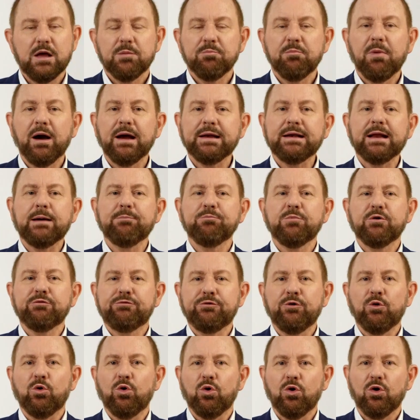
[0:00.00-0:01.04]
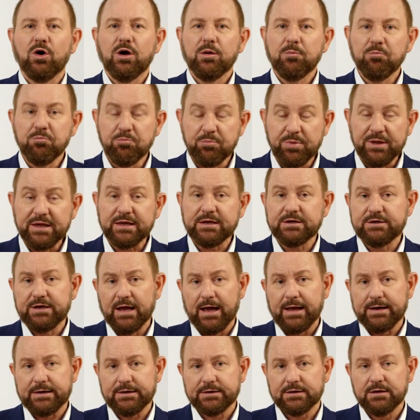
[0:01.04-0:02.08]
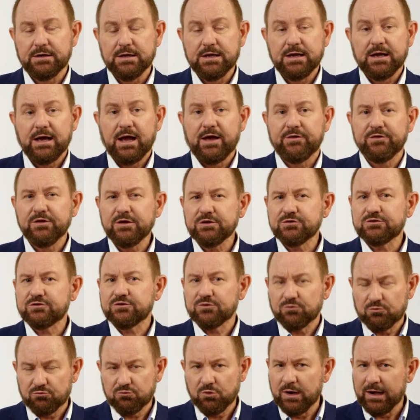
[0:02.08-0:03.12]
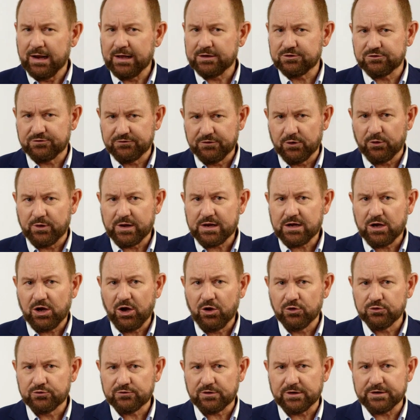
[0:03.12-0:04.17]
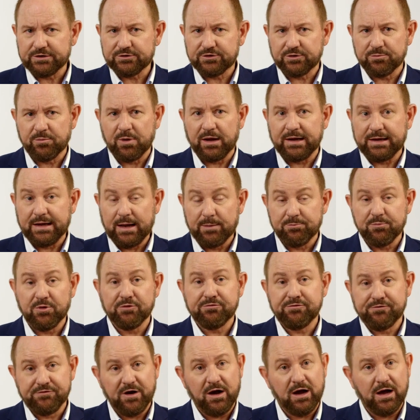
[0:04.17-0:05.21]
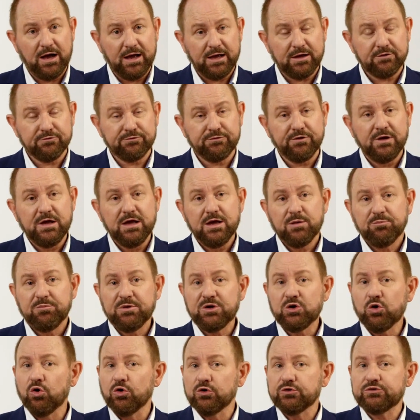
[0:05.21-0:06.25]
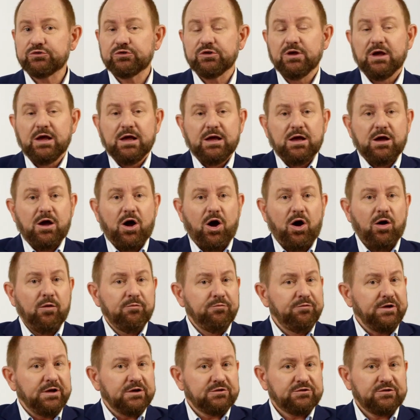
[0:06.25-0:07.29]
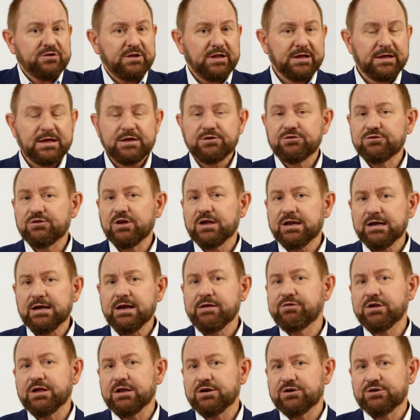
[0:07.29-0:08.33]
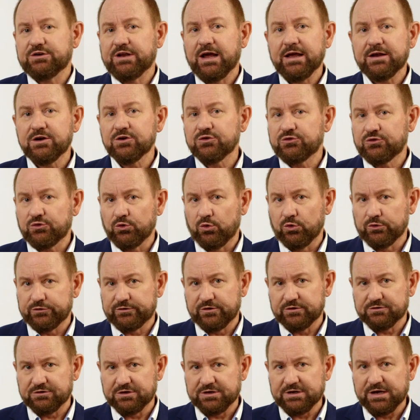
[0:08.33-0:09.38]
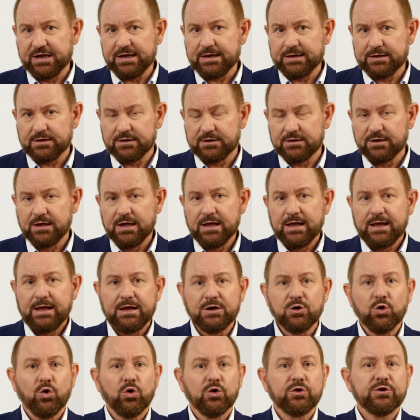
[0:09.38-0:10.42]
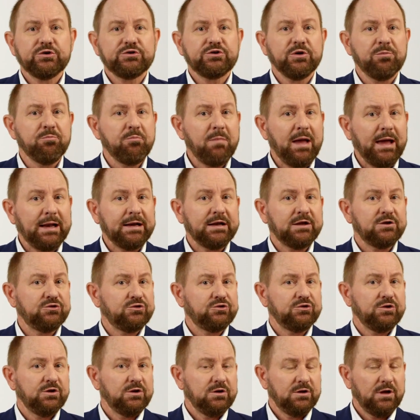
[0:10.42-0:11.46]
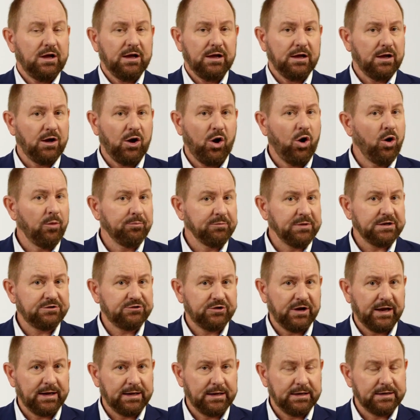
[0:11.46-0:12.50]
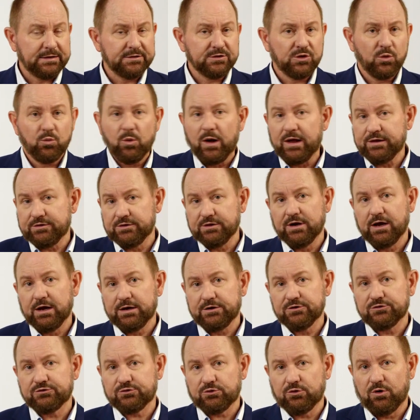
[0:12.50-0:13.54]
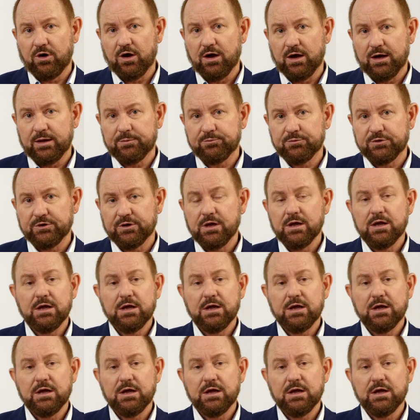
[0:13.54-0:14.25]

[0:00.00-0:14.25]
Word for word: My number 4, big data. And this relates very closely to my number 5 because obviously significant data sources are needed in order to manage omnichannel in the way that I described.